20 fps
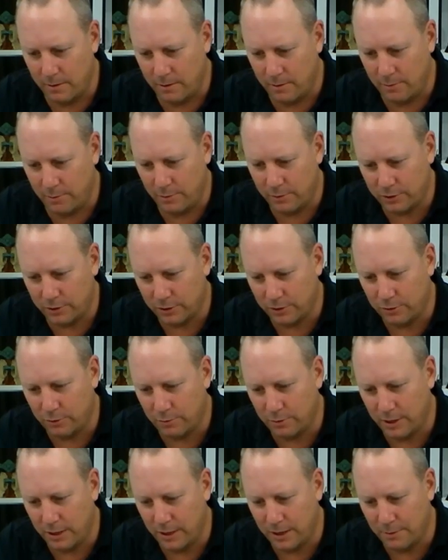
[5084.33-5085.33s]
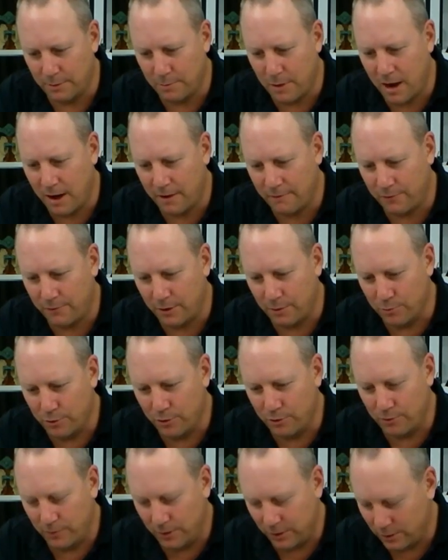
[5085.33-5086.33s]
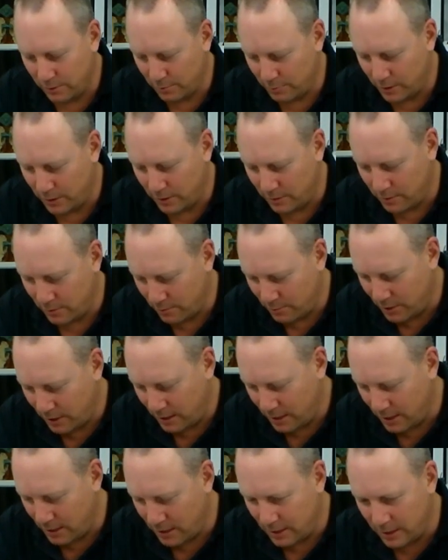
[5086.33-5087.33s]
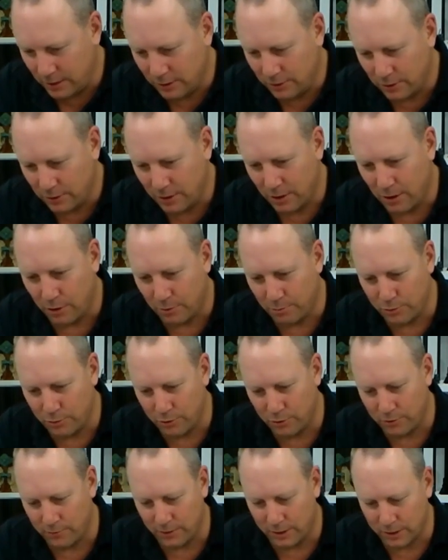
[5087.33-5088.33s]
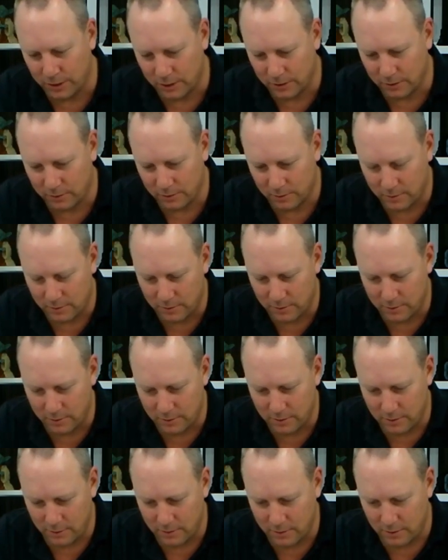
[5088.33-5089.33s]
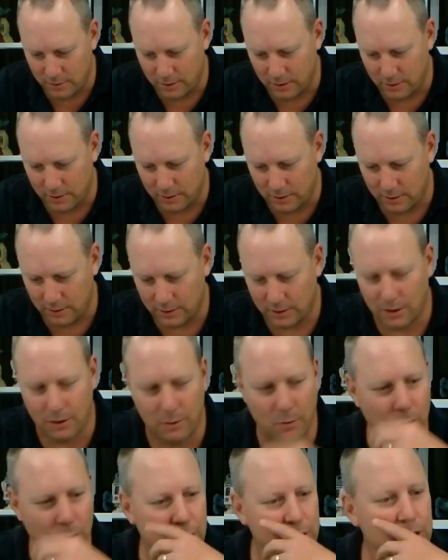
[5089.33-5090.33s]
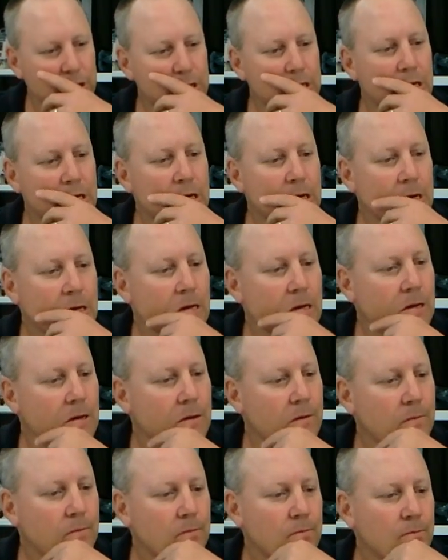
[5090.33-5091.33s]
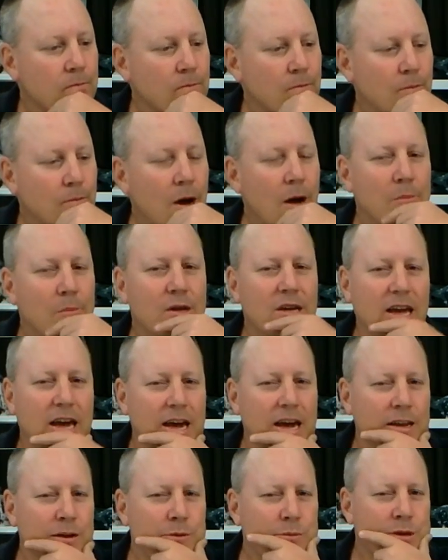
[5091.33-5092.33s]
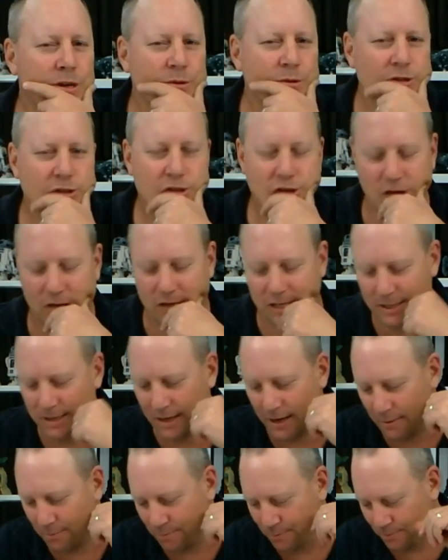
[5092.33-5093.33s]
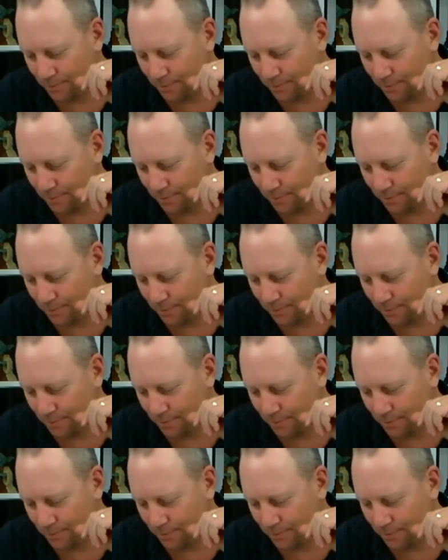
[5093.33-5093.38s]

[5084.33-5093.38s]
what was I talking about? Yeah, mafia movies. I've been getting into the old movies. So I watched Public Enemy with Johnny Depp.